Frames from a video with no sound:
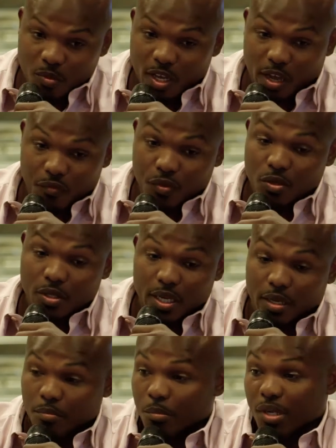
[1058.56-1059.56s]
I feel
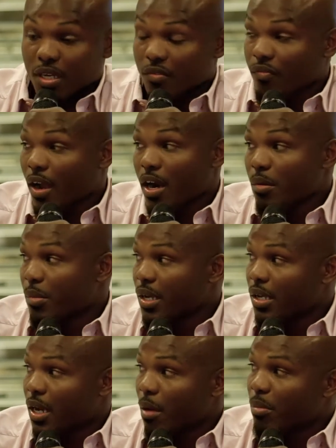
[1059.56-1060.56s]
that being a
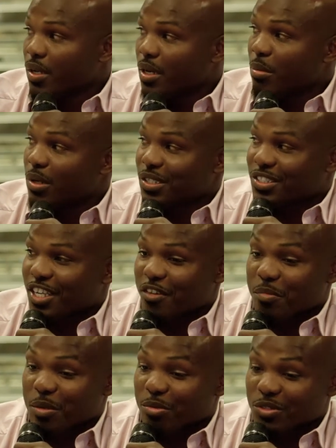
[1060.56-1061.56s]
fireman, I've been able to
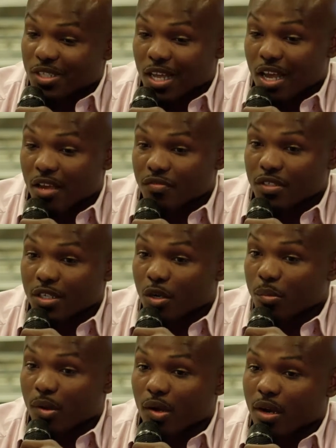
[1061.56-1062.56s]
save people's lives and
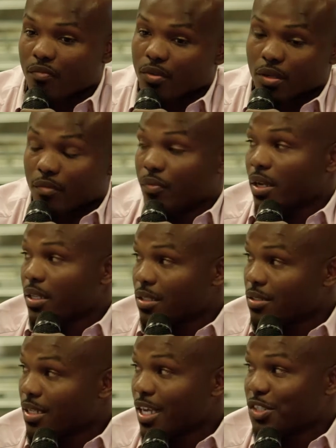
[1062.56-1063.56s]
help out. I feel I feel like the
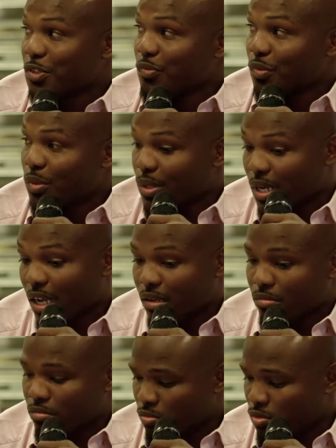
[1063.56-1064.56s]
statue for it. I
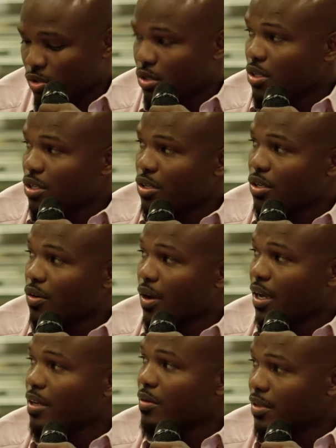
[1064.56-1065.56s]
can, you know,
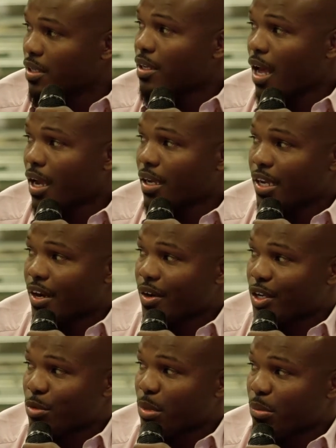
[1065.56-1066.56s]
I can I can
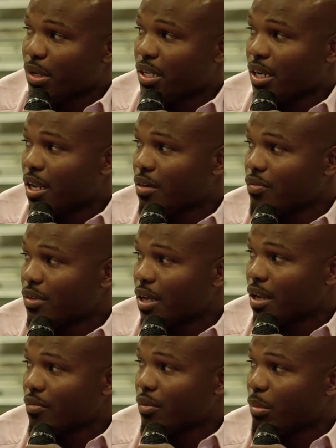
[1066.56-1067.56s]
carry a human being out of a,
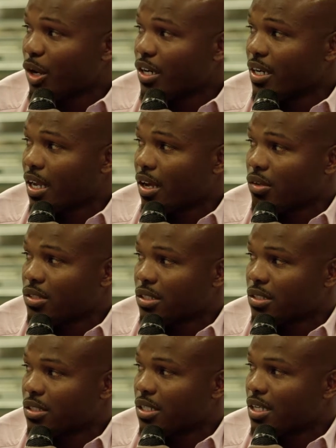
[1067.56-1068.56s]
out of a burning house
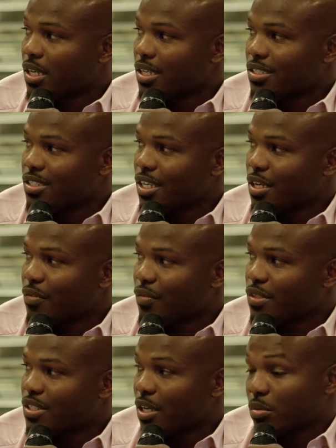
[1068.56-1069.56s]
and, and save
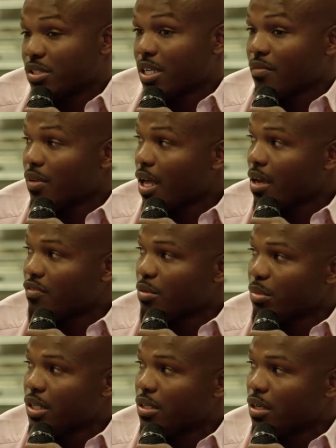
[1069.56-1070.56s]
and help save lives
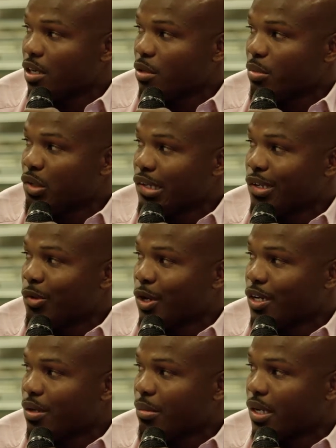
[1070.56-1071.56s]
and be a community
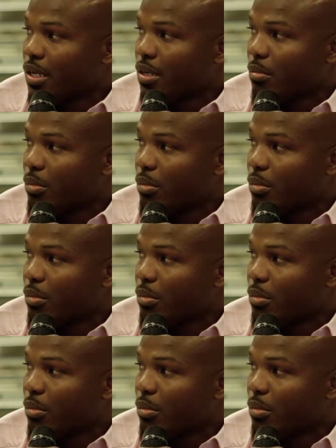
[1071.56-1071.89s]
worker, man, and